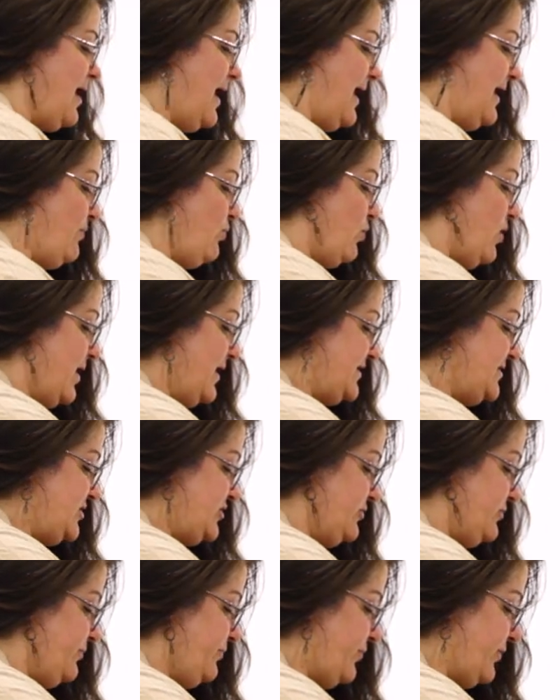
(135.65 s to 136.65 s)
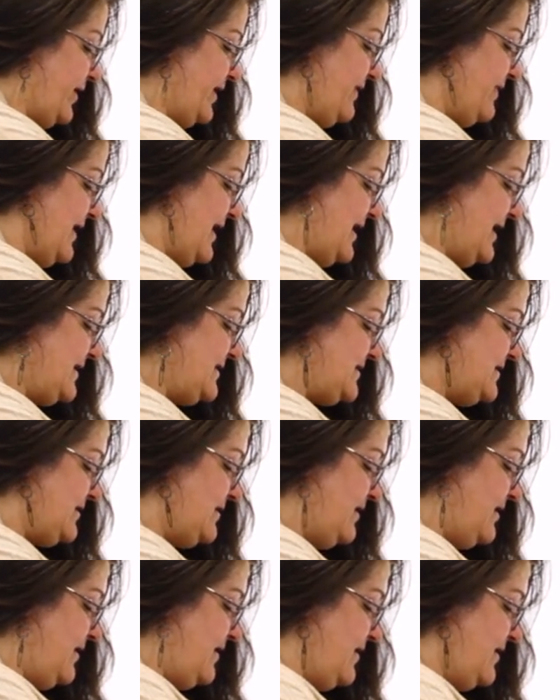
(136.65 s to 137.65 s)
I want to bring that
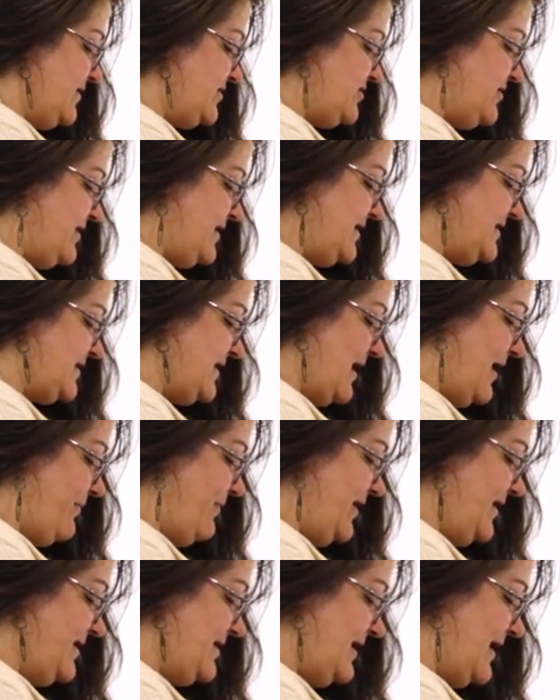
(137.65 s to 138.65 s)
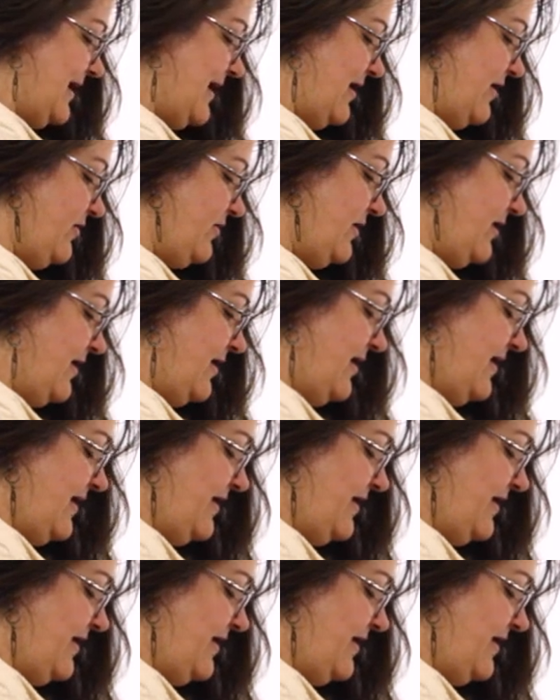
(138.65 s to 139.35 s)
so that it's coming down